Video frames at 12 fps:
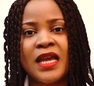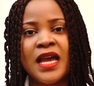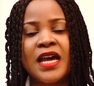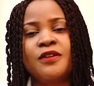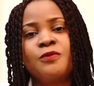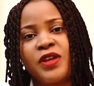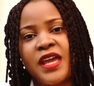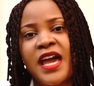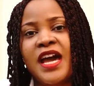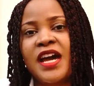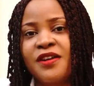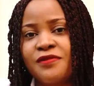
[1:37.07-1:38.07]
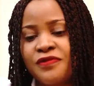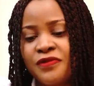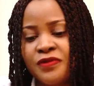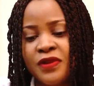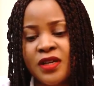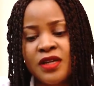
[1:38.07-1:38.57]
and we have
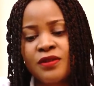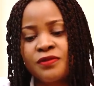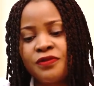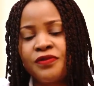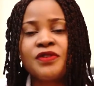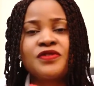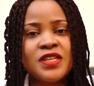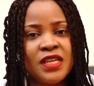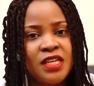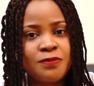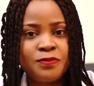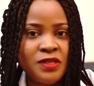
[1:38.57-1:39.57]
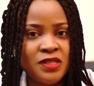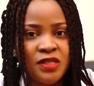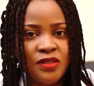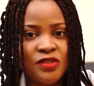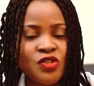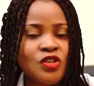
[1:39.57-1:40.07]
58
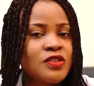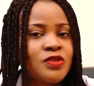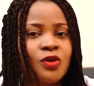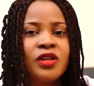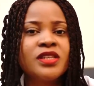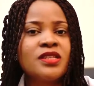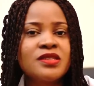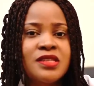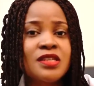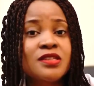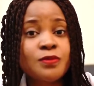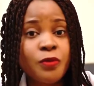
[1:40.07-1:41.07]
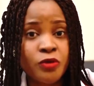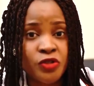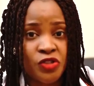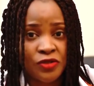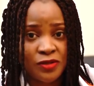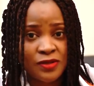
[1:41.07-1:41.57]
pieces, just call it 6
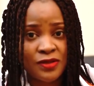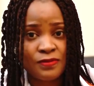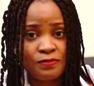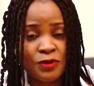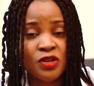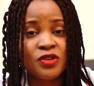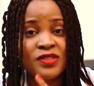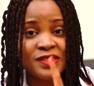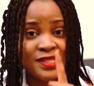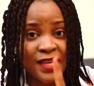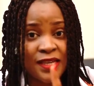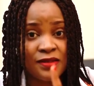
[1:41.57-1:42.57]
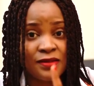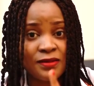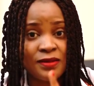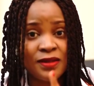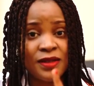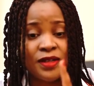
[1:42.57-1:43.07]
portions because
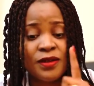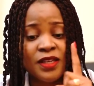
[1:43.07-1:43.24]
10